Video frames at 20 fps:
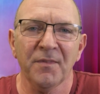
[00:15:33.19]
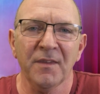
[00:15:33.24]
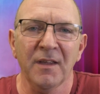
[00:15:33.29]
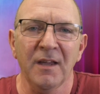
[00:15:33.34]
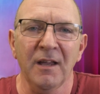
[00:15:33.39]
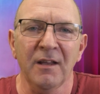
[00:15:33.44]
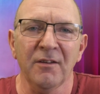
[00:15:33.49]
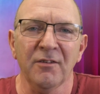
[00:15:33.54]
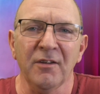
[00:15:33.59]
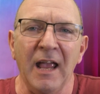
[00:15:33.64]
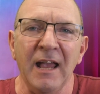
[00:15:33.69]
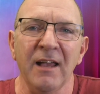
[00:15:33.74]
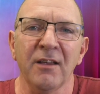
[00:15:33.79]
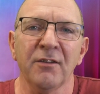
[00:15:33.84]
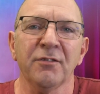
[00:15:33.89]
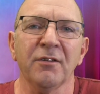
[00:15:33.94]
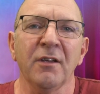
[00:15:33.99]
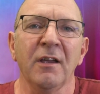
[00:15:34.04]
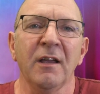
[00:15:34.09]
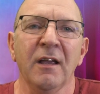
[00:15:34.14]
It
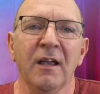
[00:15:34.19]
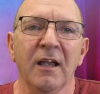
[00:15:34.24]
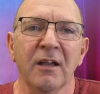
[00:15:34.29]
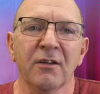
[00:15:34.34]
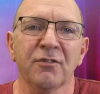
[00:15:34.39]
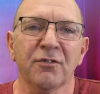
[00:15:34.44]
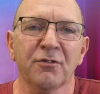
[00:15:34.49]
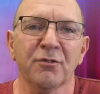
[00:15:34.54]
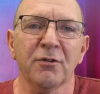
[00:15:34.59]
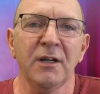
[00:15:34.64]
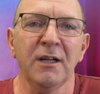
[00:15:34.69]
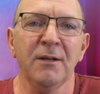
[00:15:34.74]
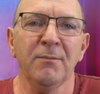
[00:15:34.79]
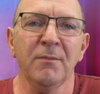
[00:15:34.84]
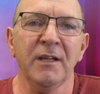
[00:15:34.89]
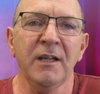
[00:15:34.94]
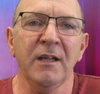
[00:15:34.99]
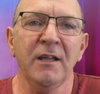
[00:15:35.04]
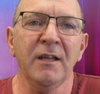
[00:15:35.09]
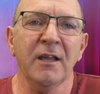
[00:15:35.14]
has
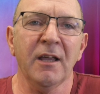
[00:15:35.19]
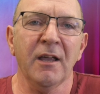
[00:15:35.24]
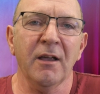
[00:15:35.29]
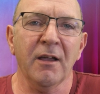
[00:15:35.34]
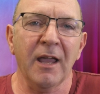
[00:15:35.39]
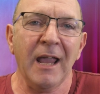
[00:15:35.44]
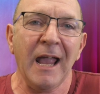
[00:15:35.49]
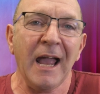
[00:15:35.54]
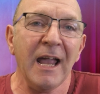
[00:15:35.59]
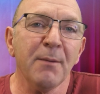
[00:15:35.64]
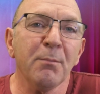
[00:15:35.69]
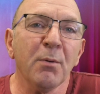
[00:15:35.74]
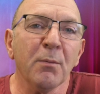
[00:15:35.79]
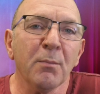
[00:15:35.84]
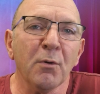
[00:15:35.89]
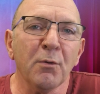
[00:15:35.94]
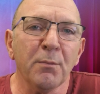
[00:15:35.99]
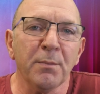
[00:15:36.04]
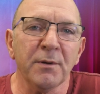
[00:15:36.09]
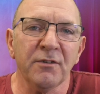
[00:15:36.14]
extremely
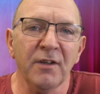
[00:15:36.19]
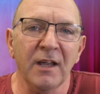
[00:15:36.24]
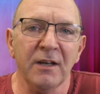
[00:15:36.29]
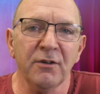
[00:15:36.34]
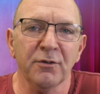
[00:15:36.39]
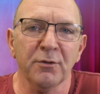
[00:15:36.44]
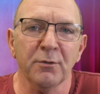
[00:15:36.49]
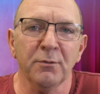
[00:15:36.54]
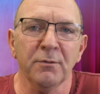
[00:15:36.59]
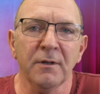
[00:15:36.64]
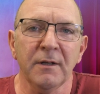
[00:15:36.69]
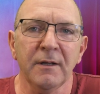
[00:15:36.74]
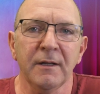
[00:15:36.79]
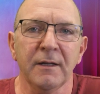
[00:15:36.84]
capable potential,